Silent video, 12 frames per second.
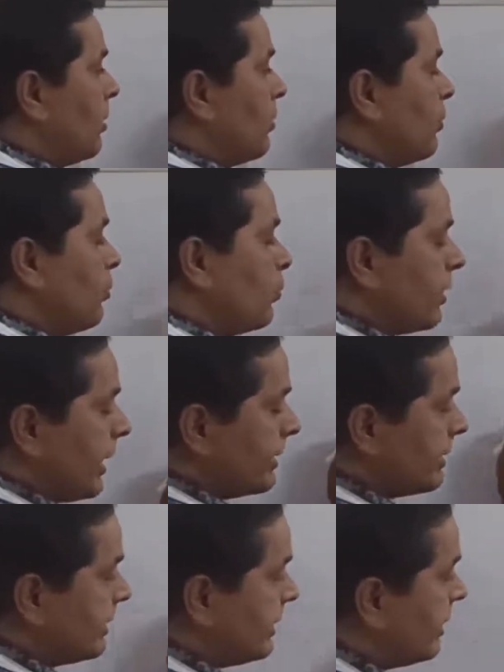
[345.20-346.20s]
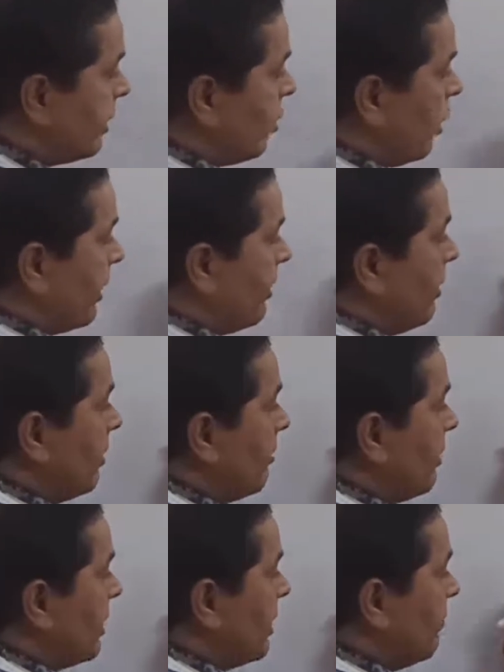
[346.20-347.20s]
You can see the coin,
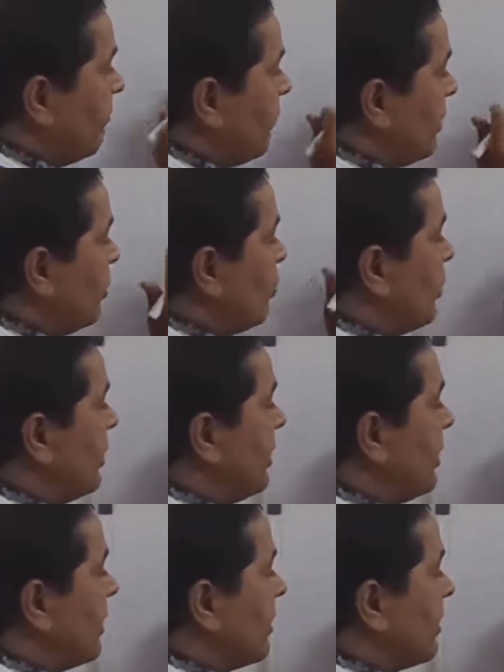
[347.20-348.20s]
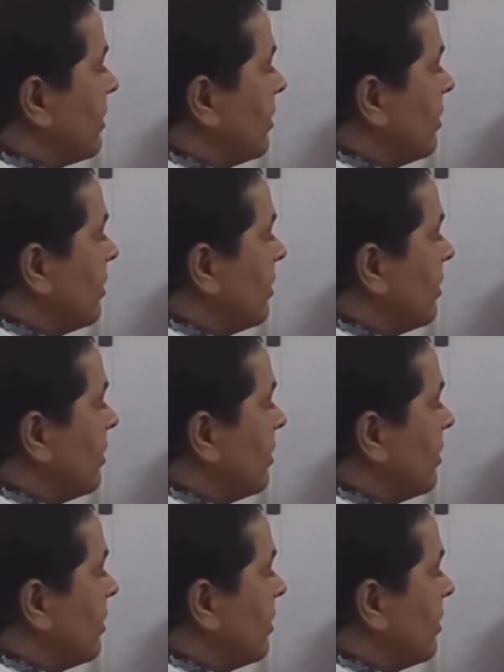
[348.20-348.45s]
but if we go here,